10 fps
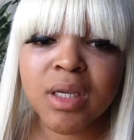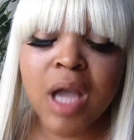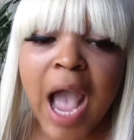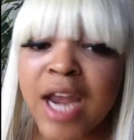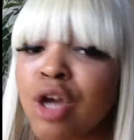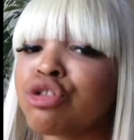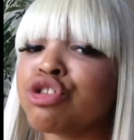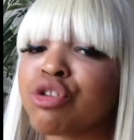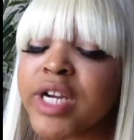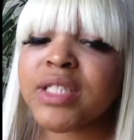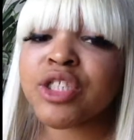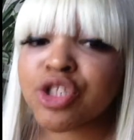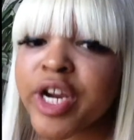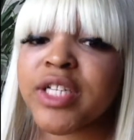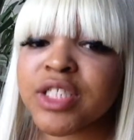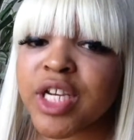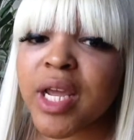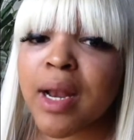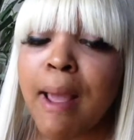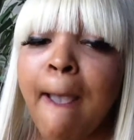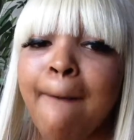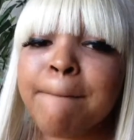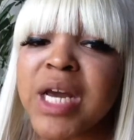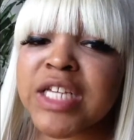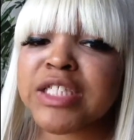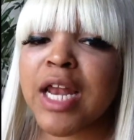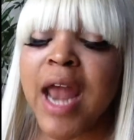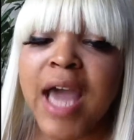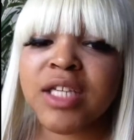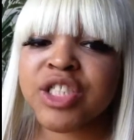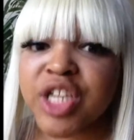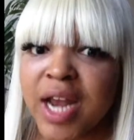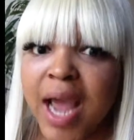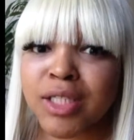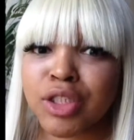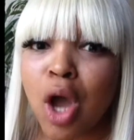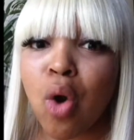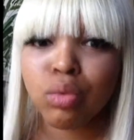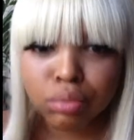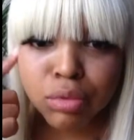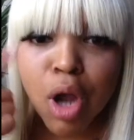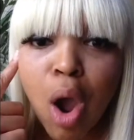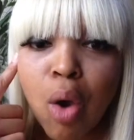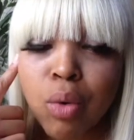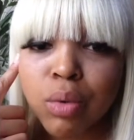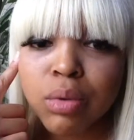I know street shit, but it's a lot of shit I don't know.